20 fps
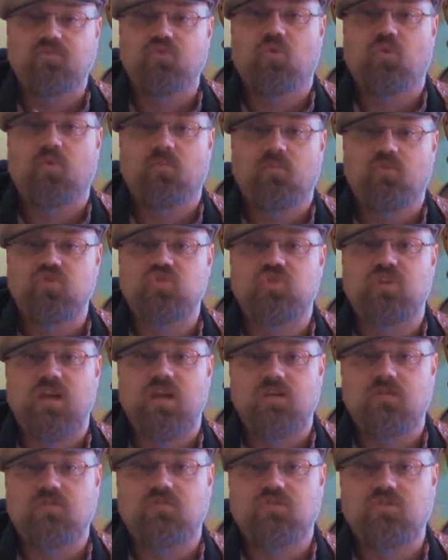normal,
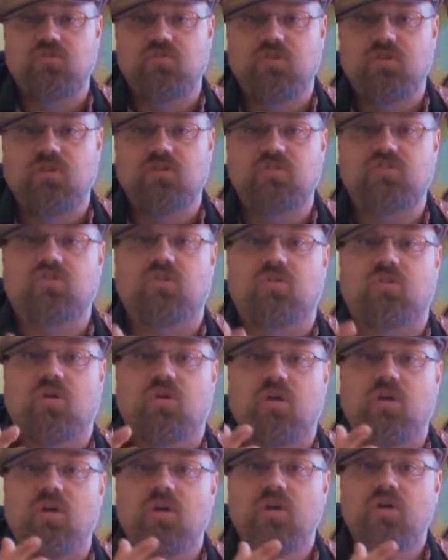standard tuning
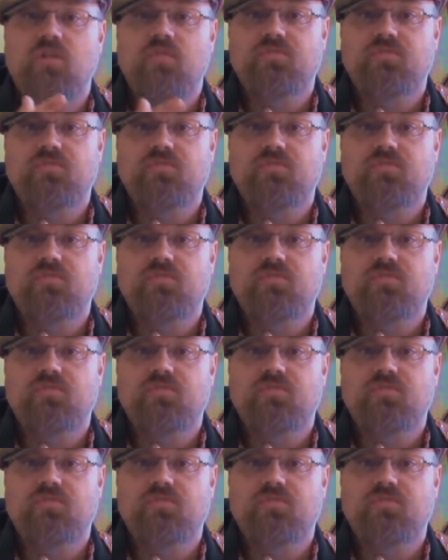guitar,